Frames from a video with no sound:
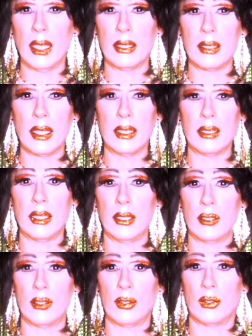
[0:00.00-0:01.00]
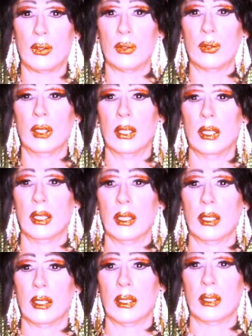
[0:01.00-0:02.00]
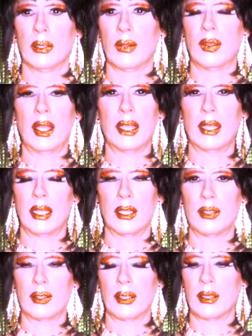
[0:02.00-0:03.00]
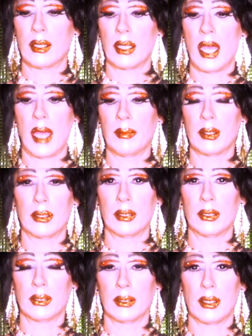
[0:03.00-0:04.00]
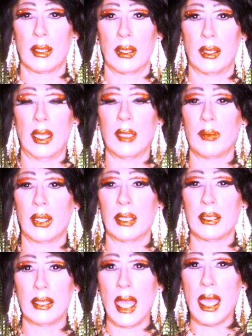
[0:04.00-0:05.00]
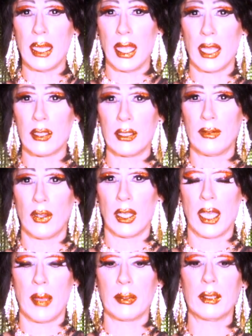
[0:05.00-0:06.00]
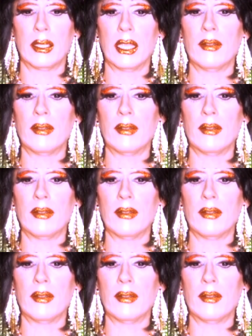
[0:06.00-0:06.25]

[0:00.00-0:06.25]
it's easy to think that it's just a comical thing, but it's not actually very comical.